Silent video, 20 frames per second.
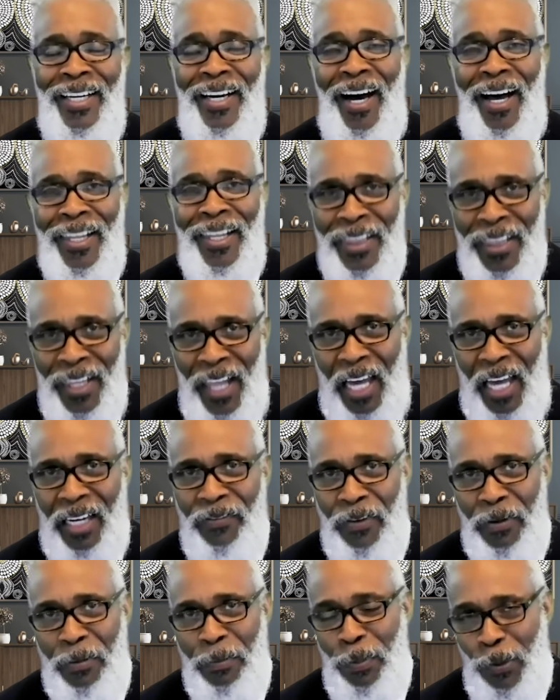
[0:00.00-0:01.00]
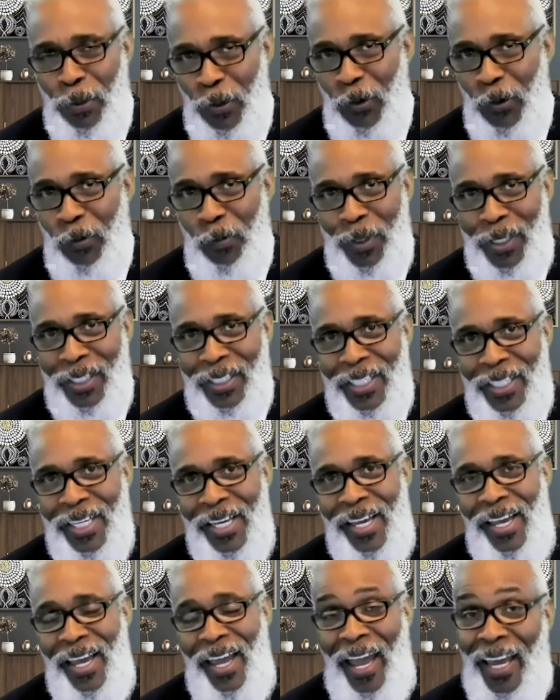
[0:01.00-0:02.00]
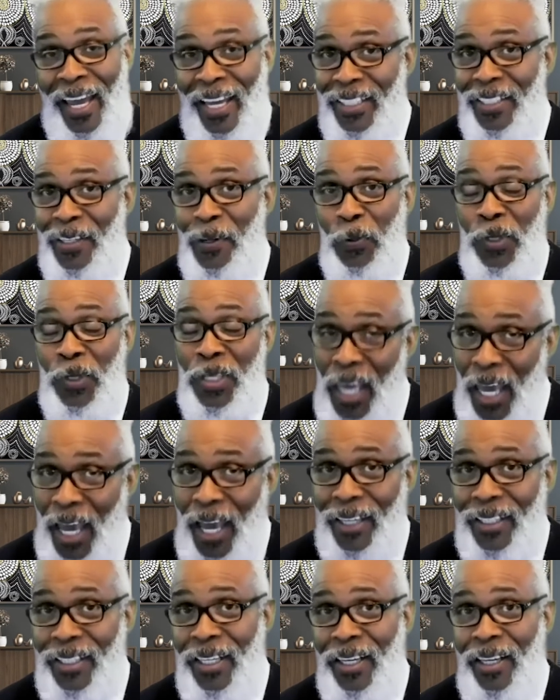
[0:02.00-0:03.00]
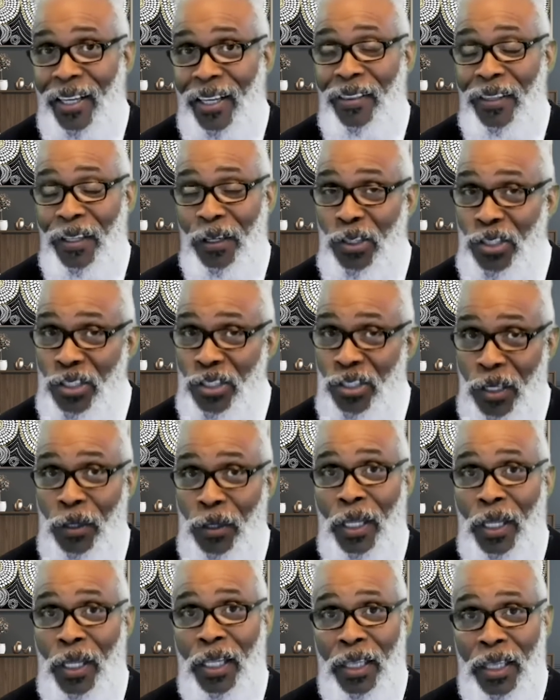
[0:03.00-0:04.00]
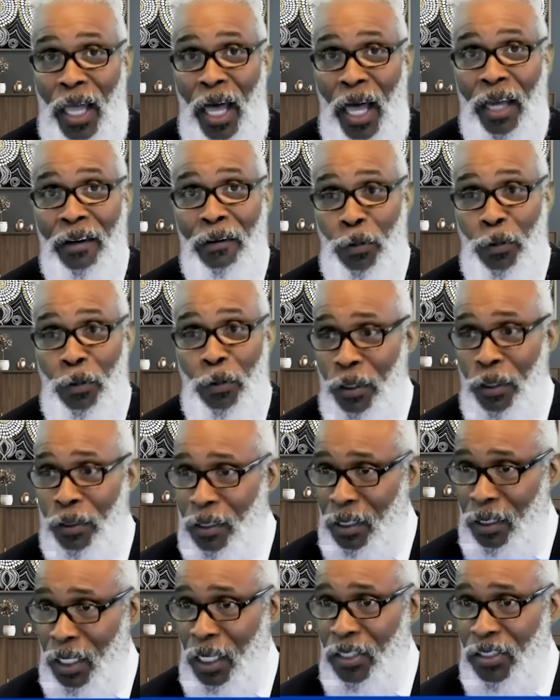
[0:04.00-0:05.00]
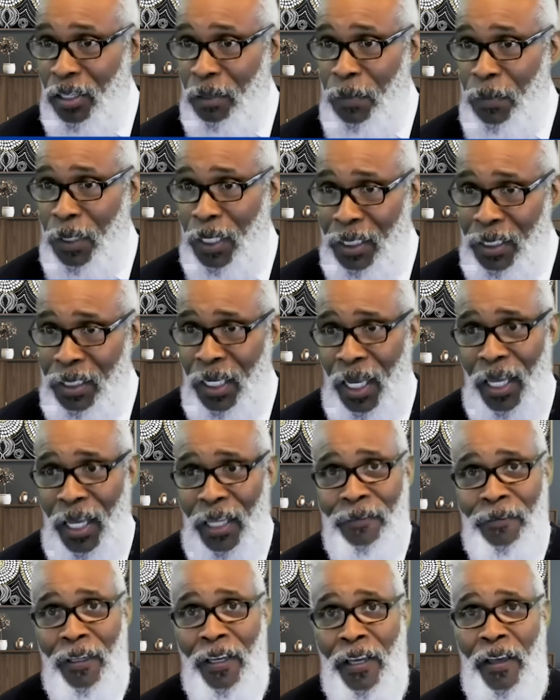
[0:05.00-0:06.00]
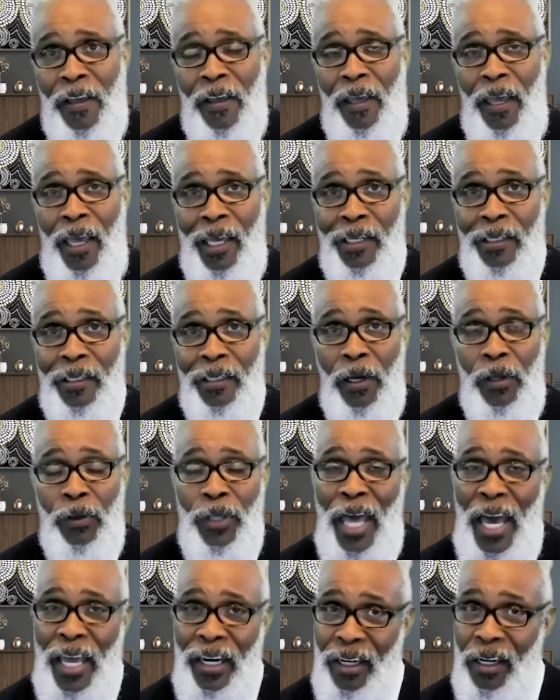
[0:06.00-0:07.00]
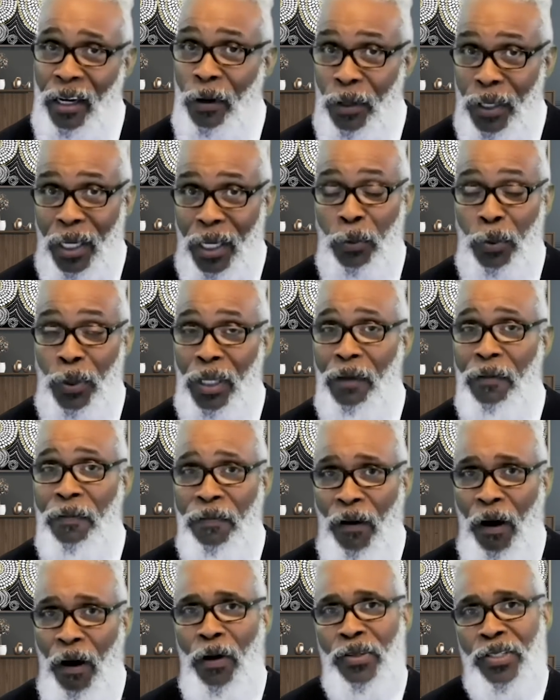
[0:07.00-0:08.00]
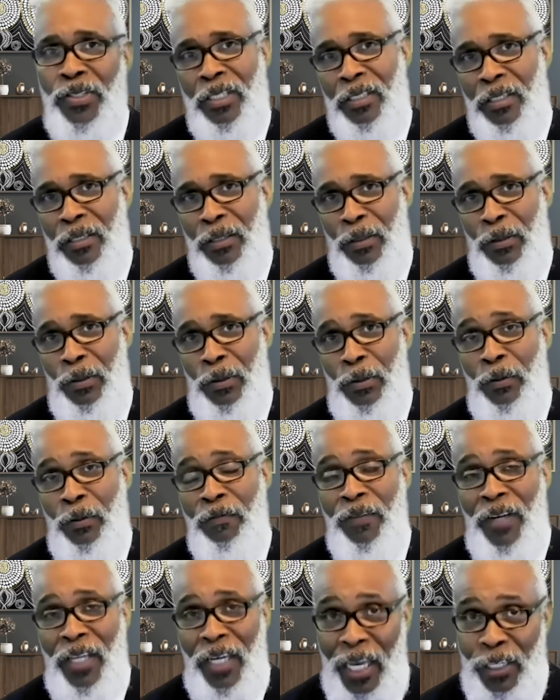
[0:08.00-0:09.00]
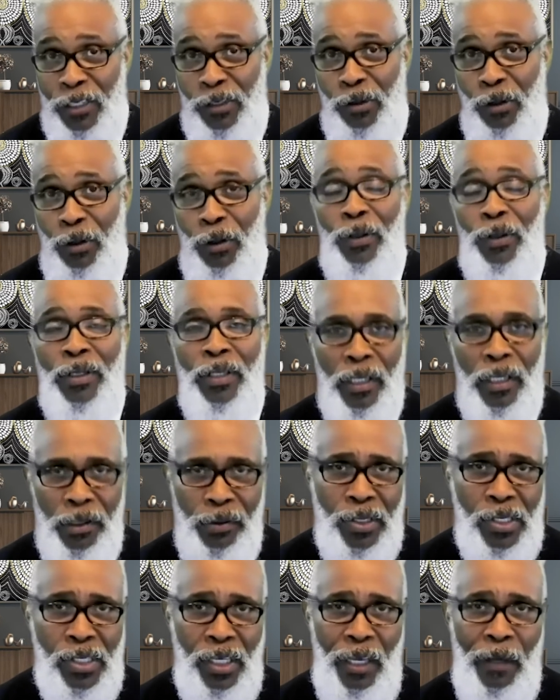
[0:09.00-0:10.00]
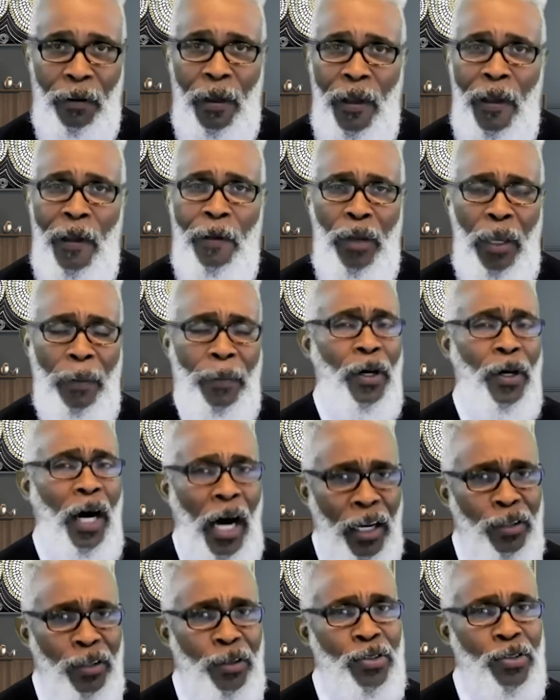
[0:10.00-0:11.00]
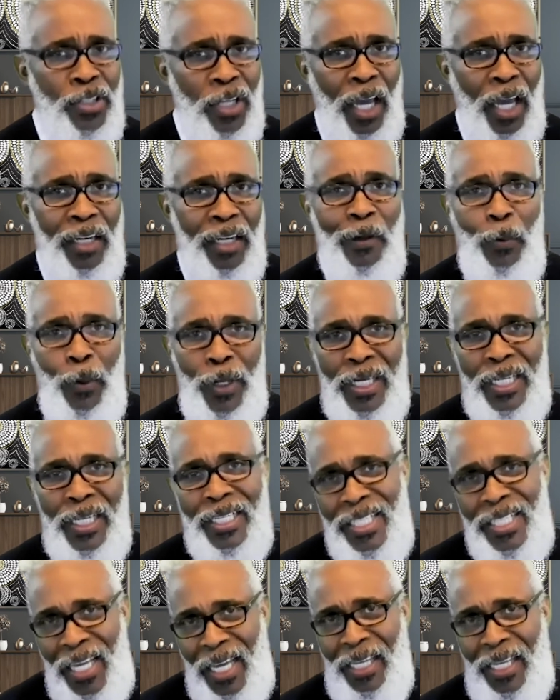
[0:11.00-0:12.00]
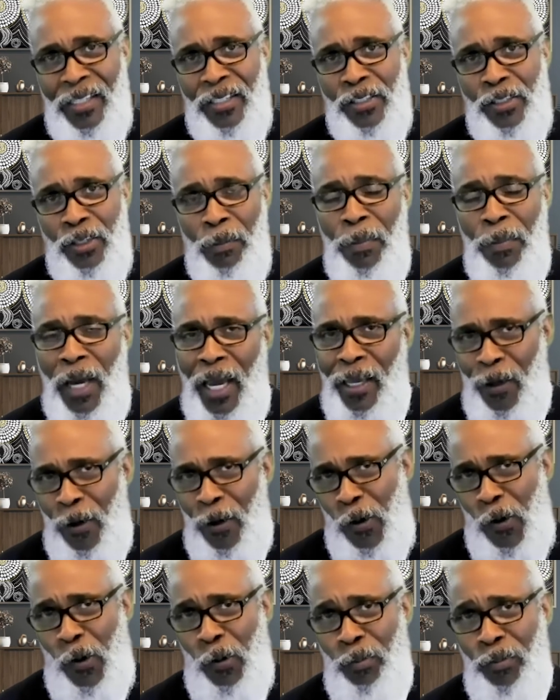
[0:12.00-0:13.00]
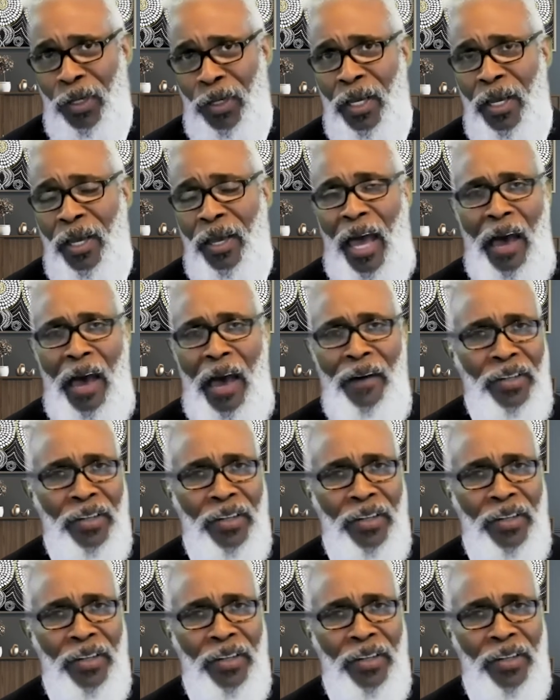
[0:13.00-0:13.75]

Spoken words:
a lot of improvement. And yet, there's still a lot of work that needs to be done. And that area really falls into financial literacy, people understanding what it takes to buy a home, having